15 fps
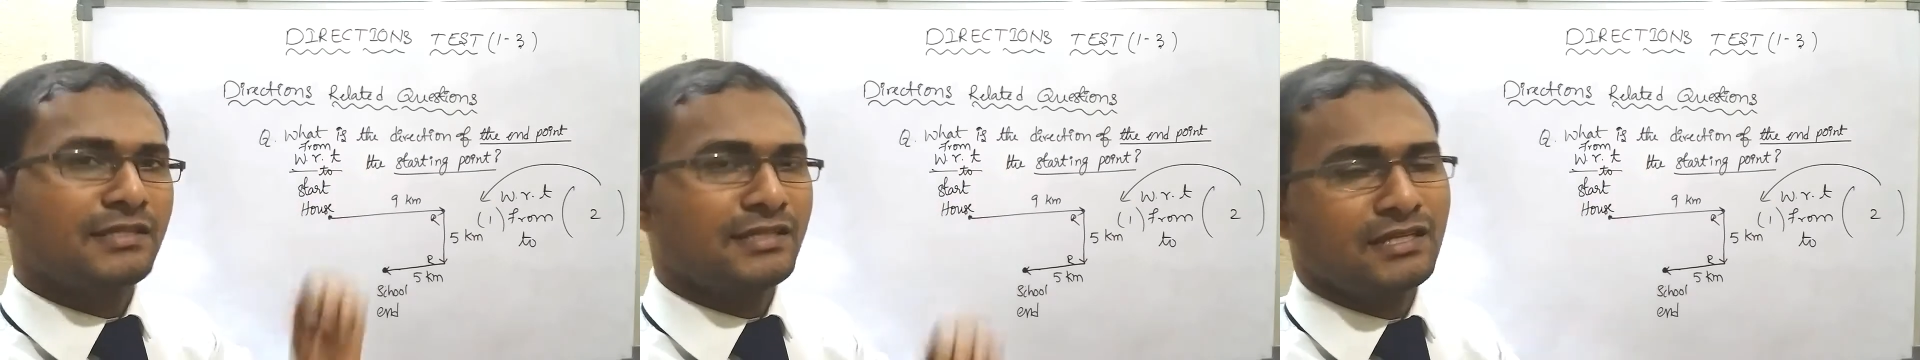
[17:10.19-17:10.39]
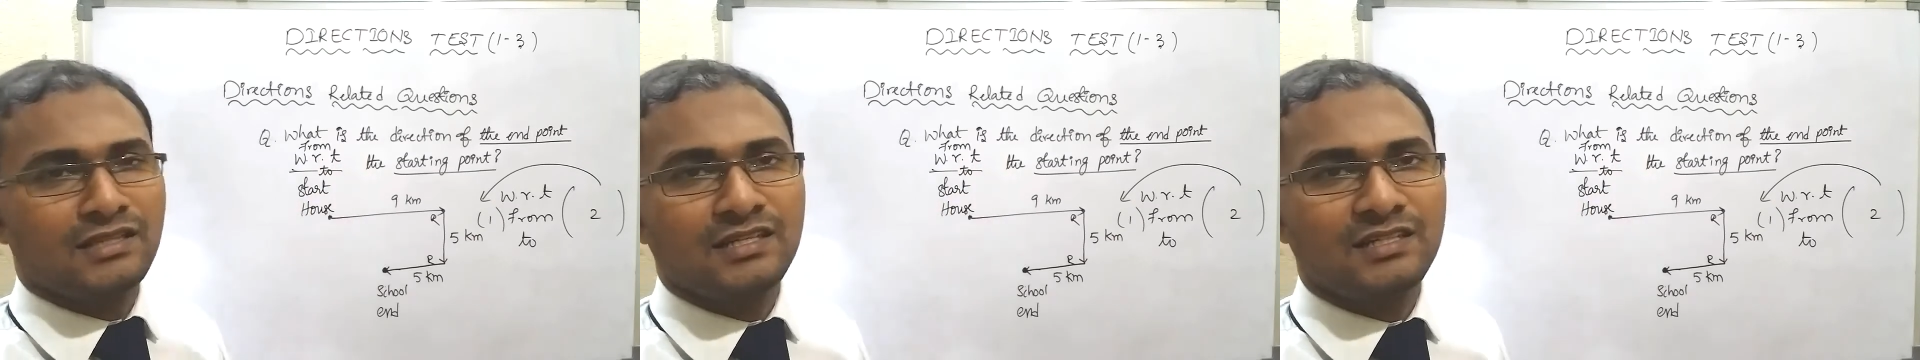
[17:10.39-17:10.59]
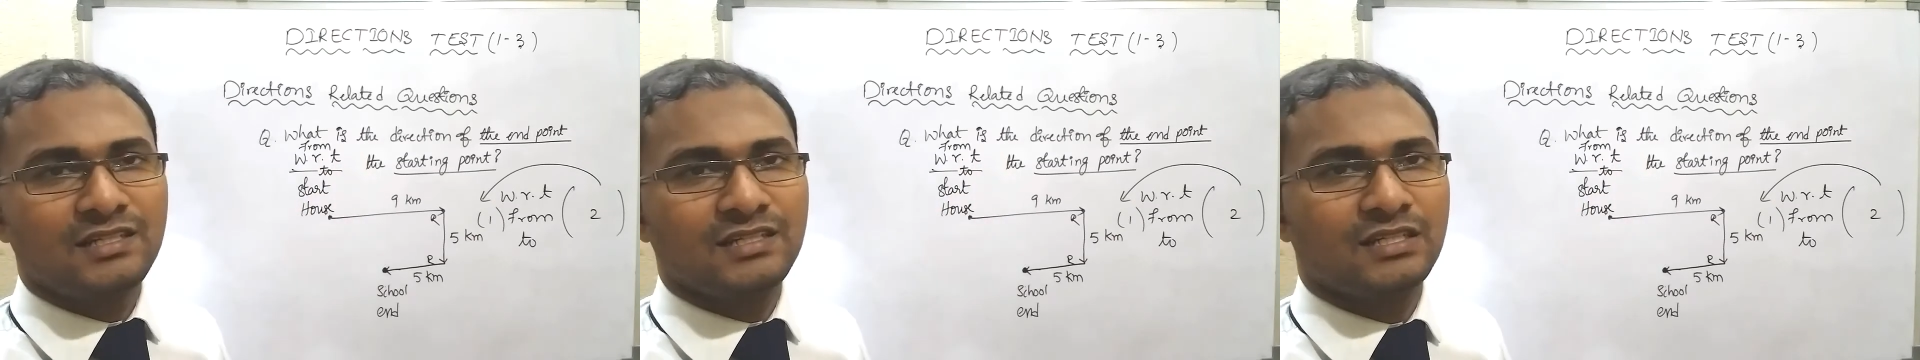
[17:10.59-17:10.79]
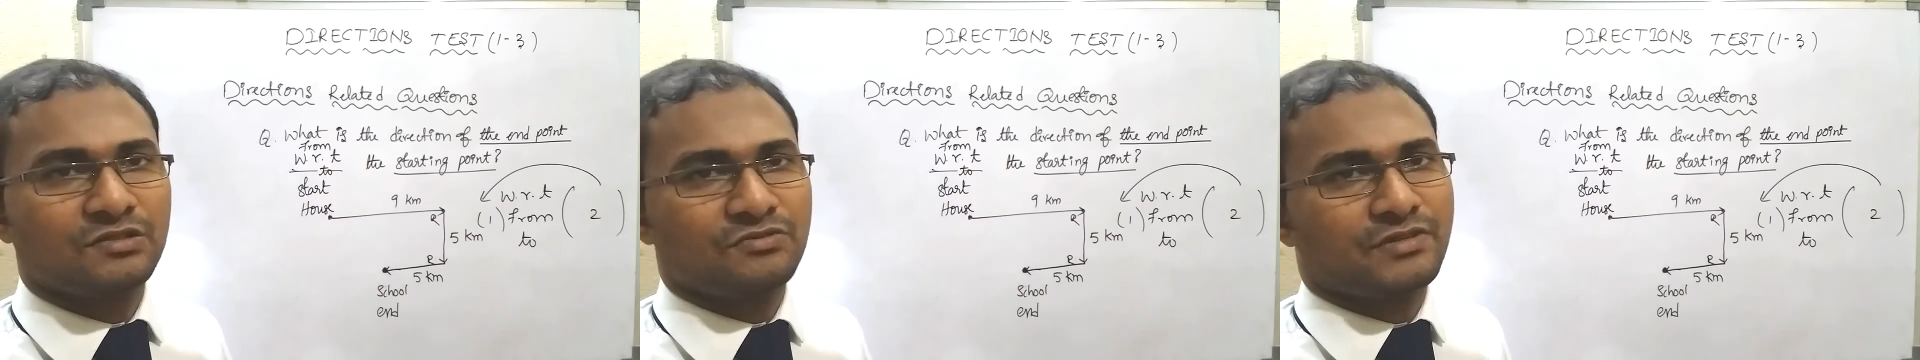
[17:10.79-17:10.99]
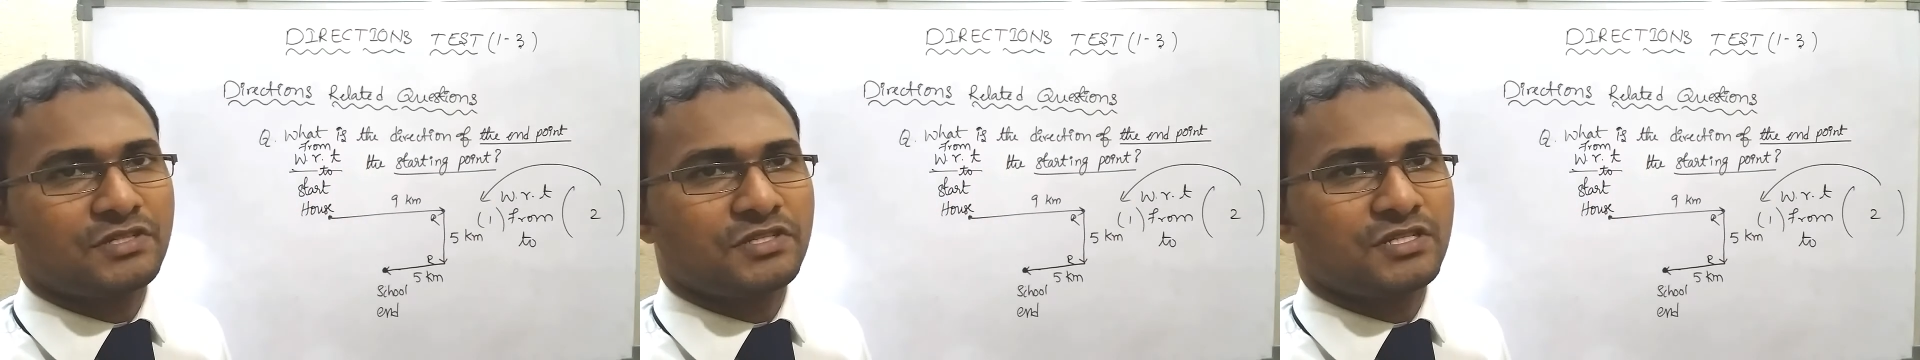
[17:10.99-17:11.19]
asking the
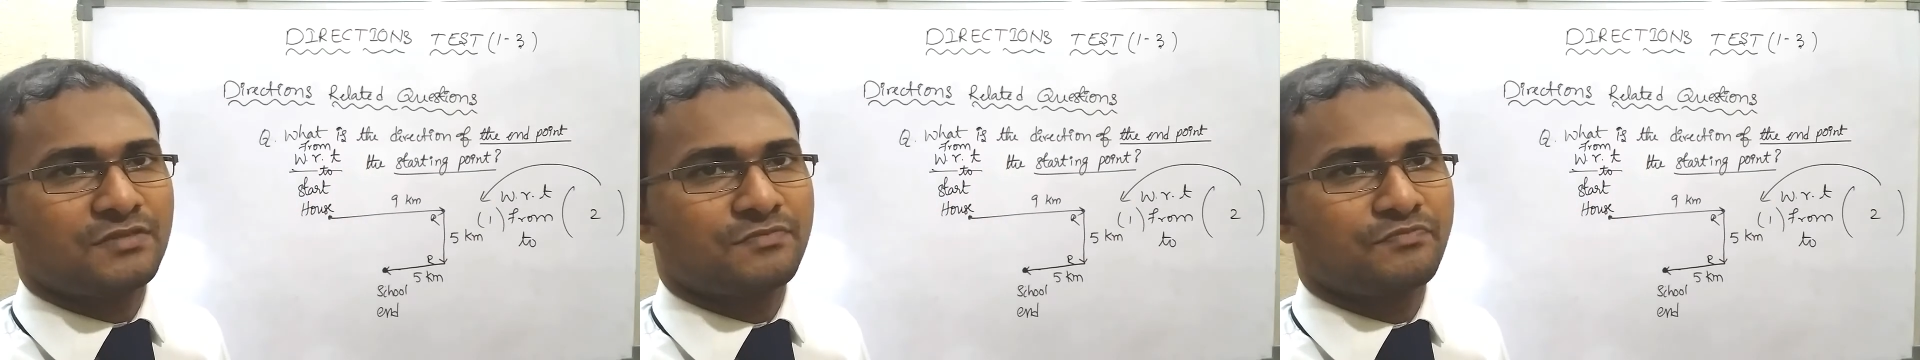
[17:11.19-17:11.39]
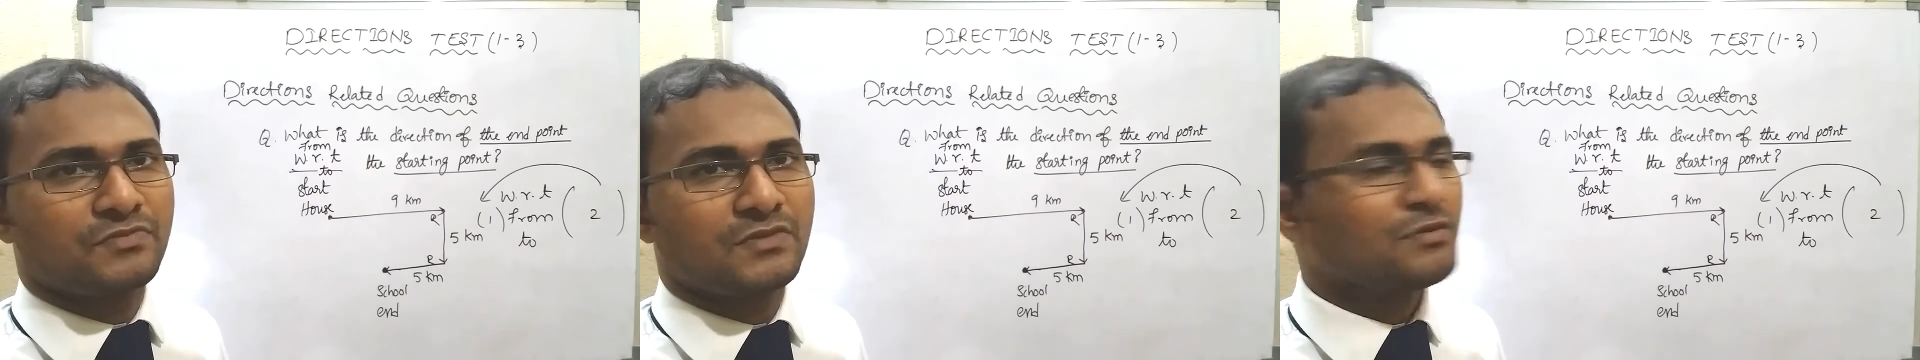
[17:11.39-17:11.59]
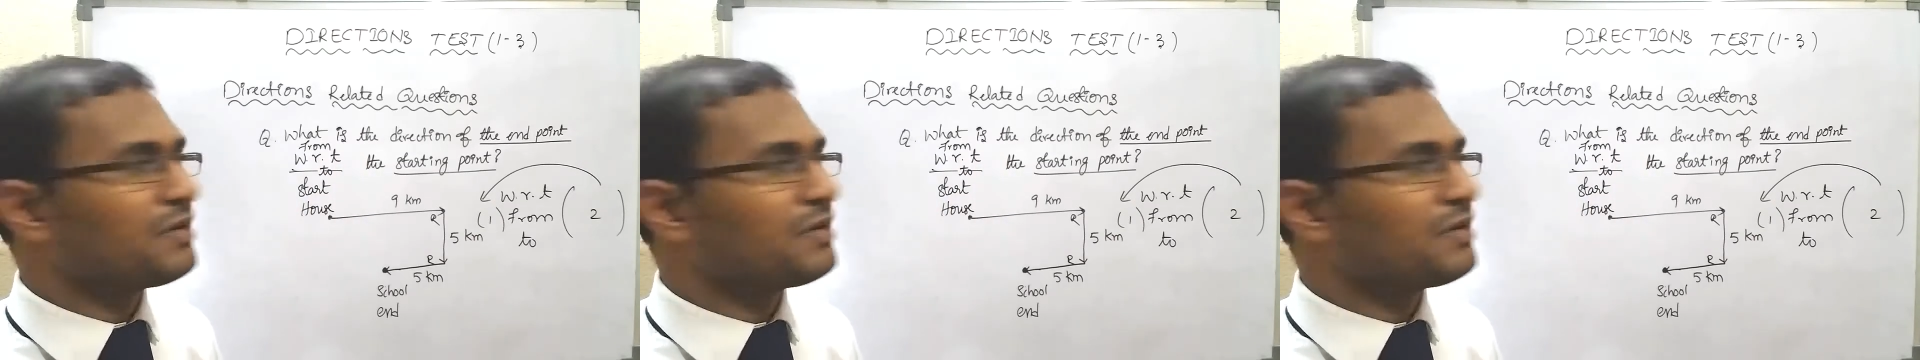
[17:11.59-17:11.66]
question.